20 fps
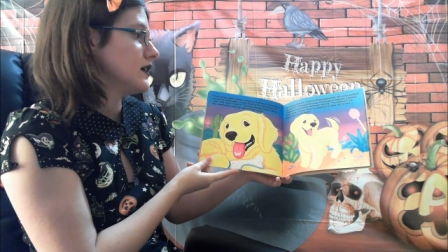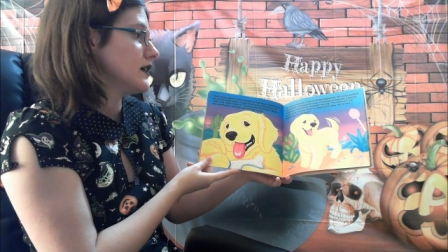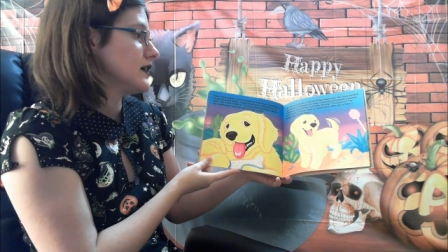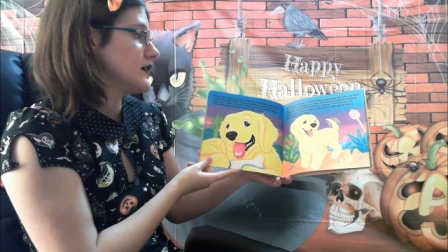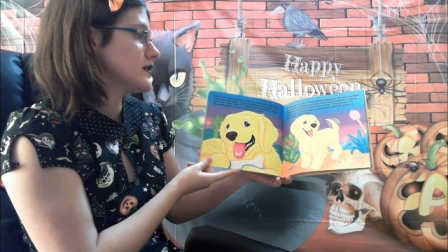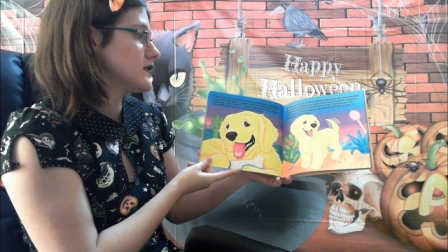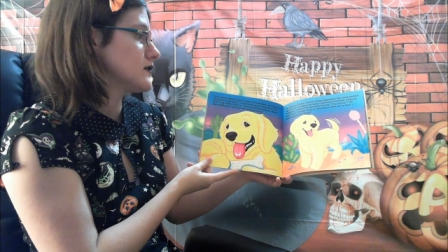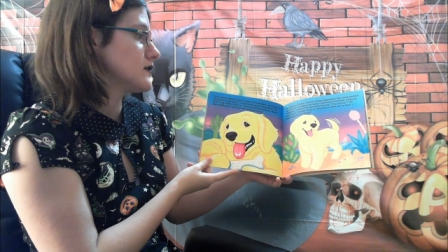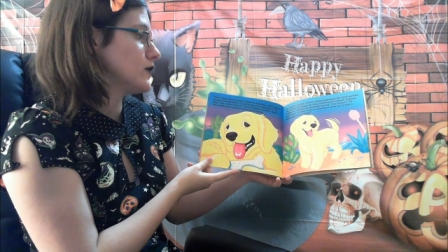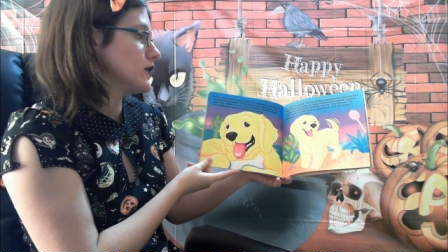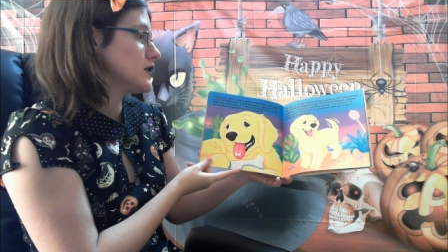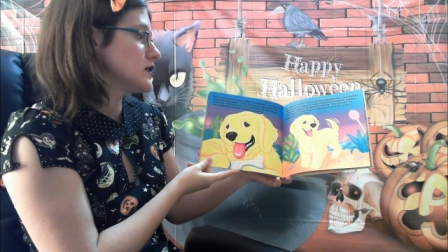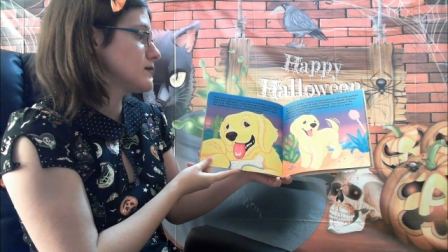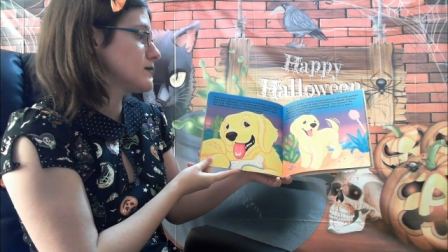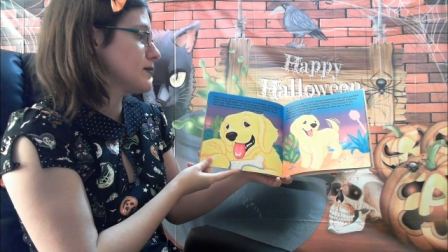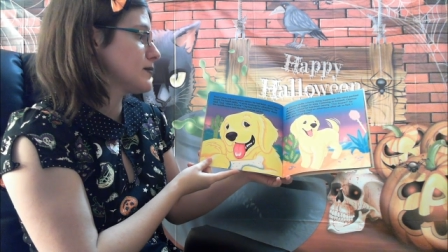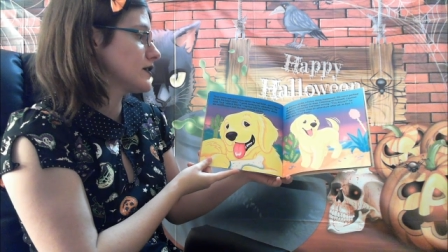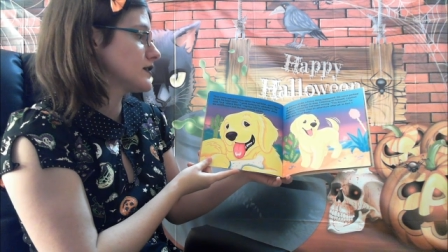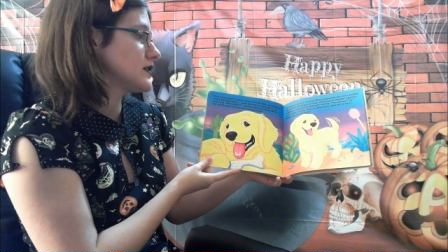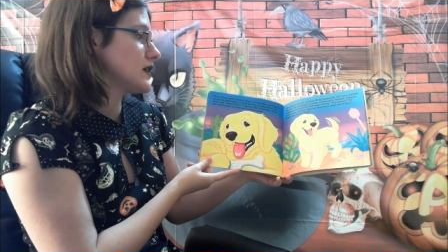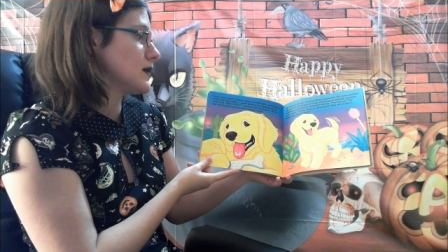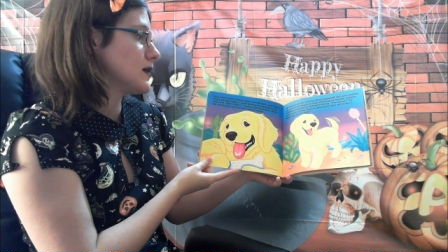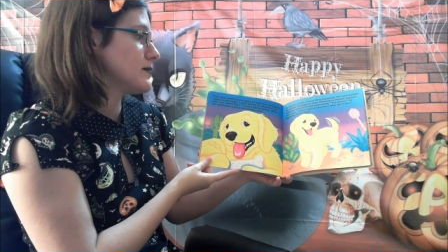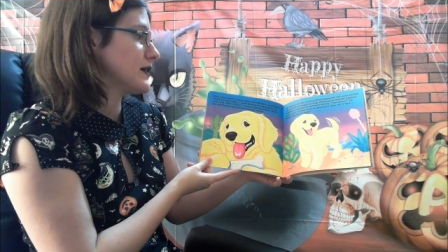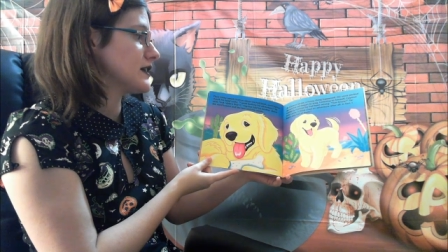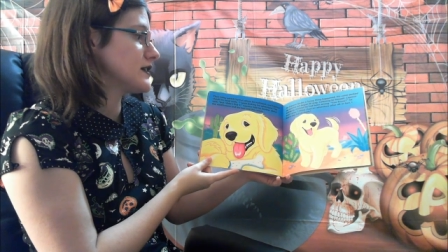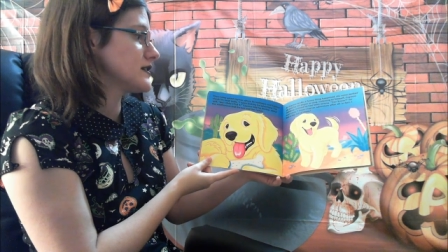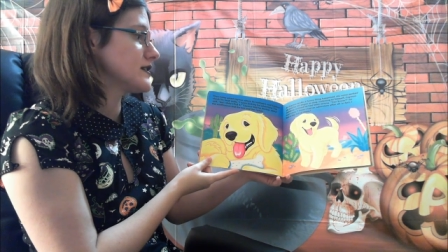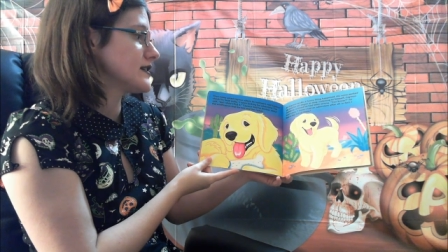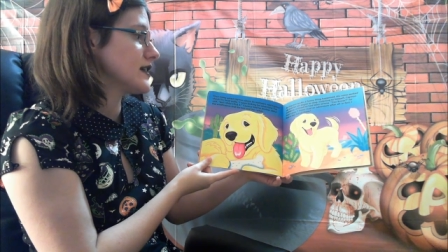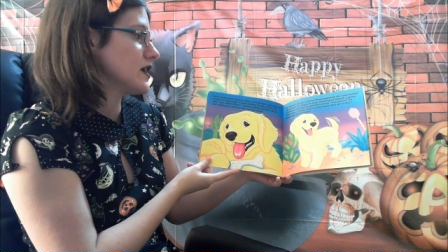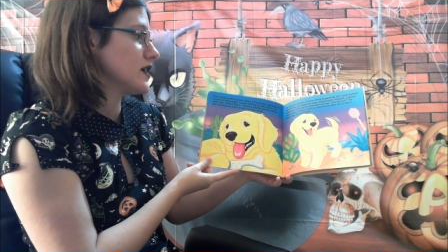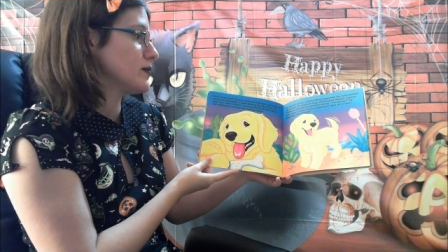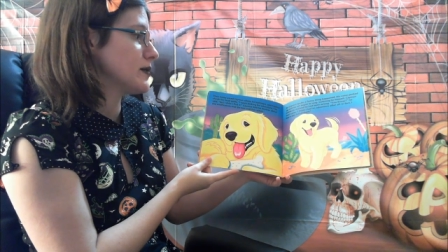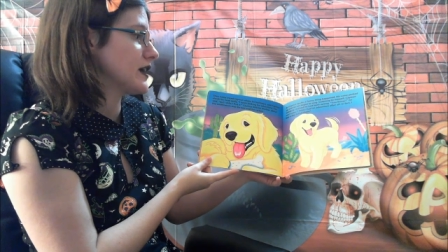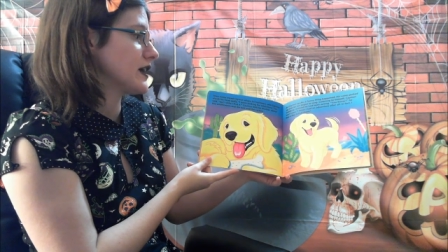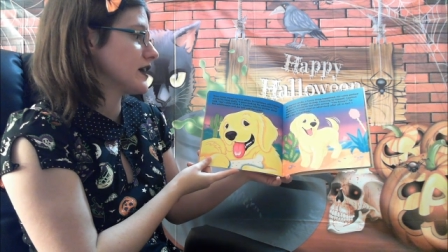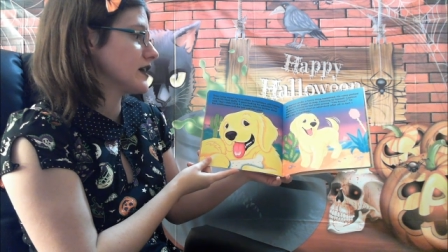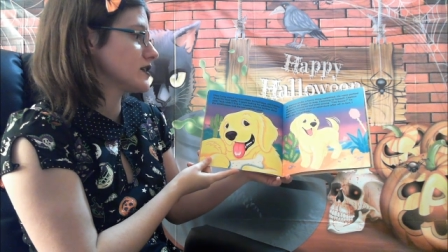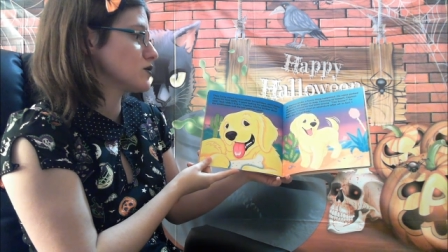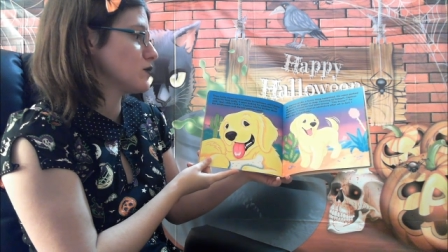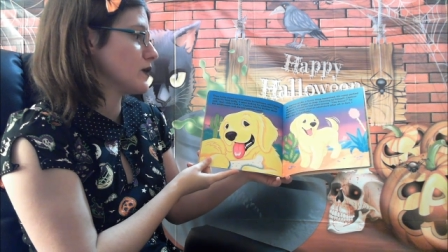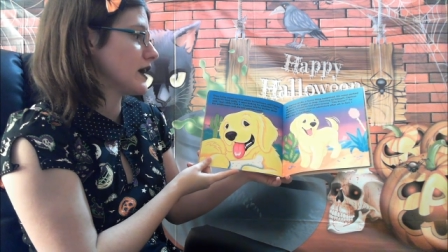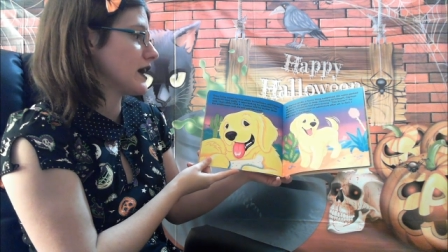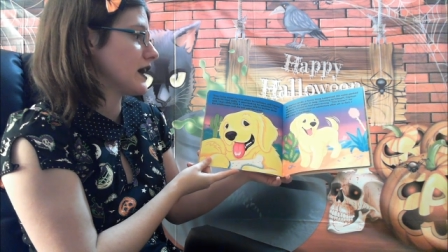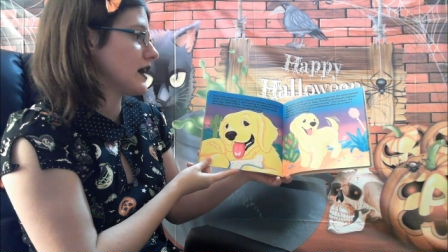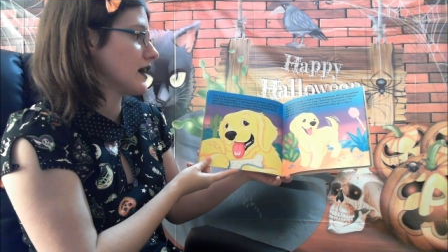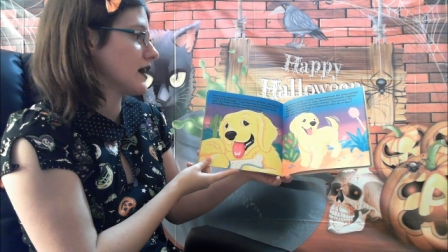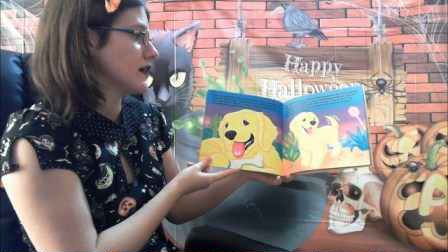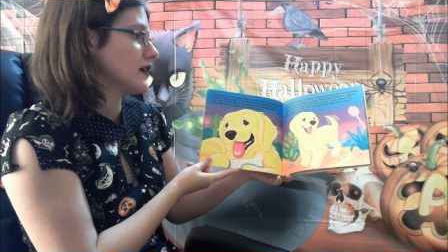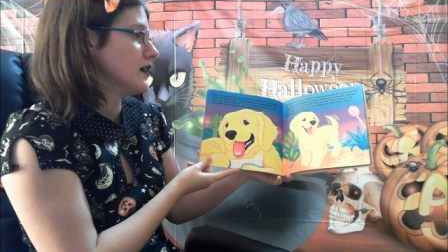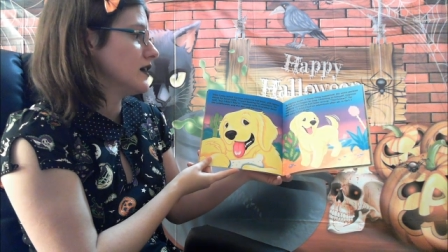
His voice perked up and his tail began to wag.